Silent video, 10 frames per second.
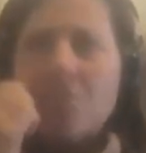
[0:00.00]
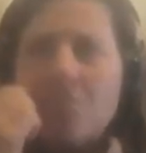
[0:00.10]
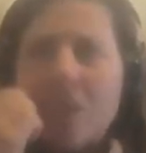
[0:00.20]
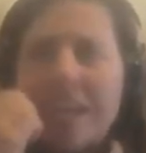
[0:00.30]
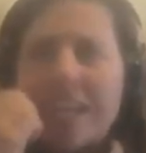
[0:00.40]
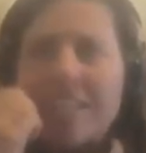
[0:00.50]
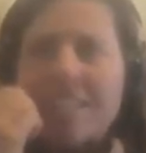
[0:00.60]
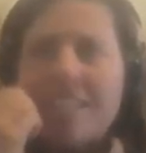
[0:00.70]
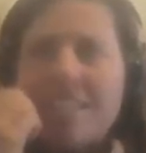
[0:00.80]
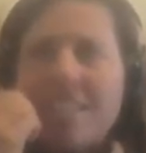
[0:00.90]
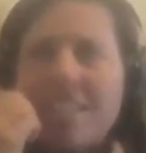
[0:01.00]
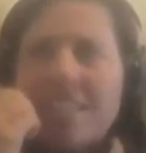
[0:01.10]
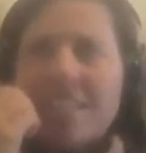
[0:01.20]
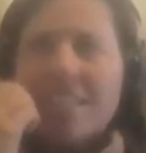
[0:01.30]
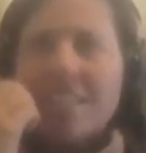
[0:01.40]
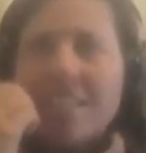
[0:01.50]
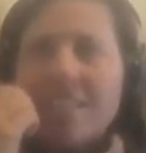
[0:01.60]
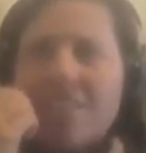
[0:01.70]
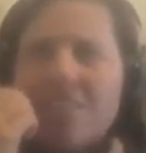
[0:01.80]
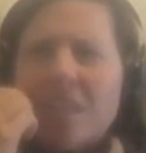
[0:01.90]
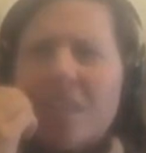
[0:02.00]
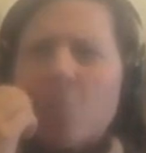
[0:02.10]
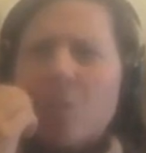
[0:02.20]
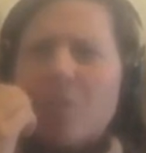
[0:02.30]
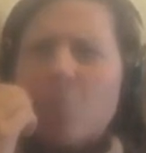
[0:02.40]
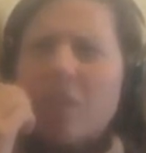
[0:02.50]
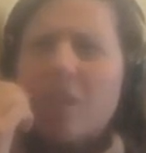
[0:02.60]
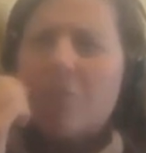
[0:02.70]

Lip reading: this is right. Is what